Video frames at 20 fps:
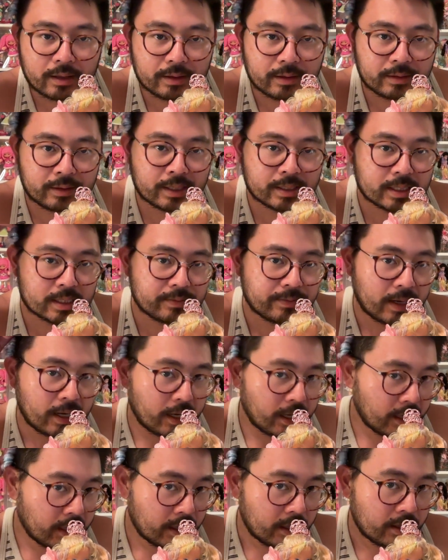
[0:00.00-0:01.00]
this is
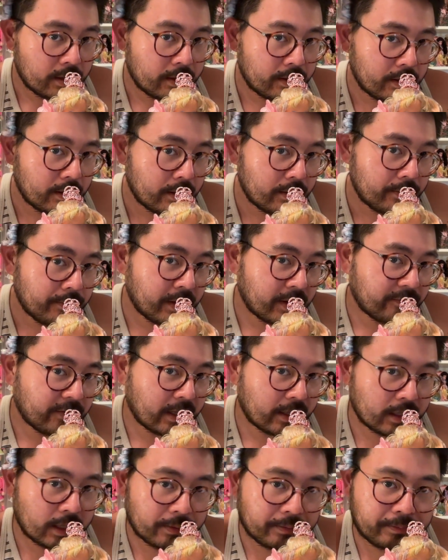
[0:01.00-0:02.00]
my butterfly
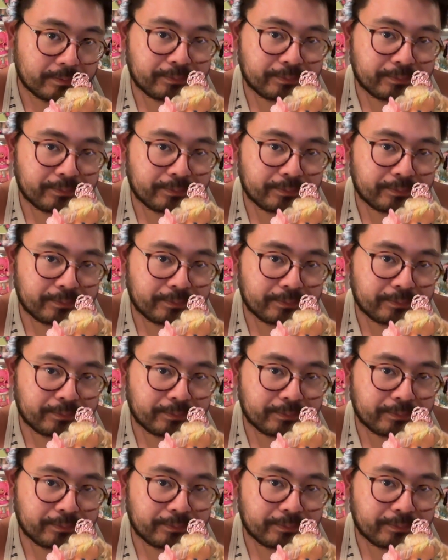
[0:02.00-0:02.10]
clip.